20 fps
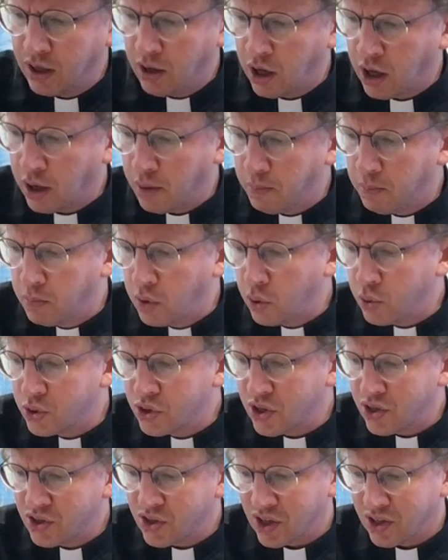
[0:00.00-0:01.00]
Uh,
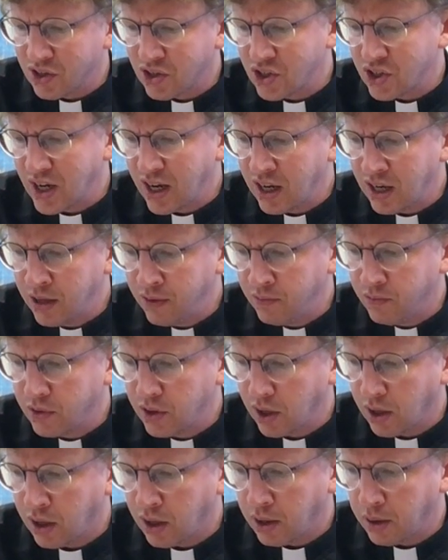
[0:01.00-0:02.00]
Moses is saved
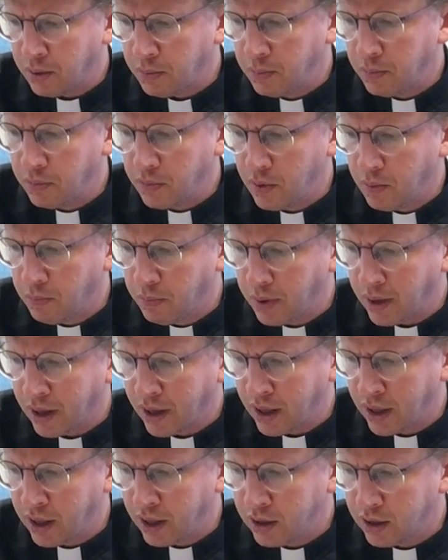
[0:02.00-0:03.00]
um,
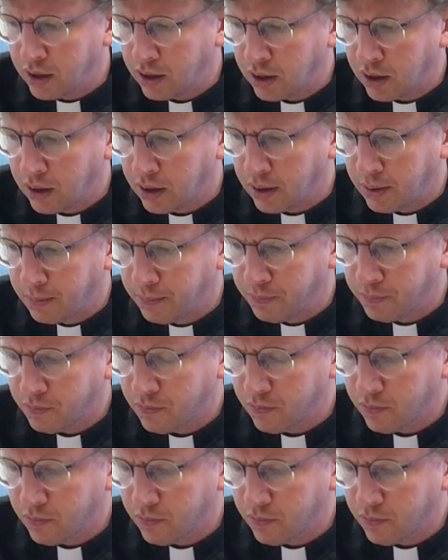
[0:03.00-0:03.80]
by, um,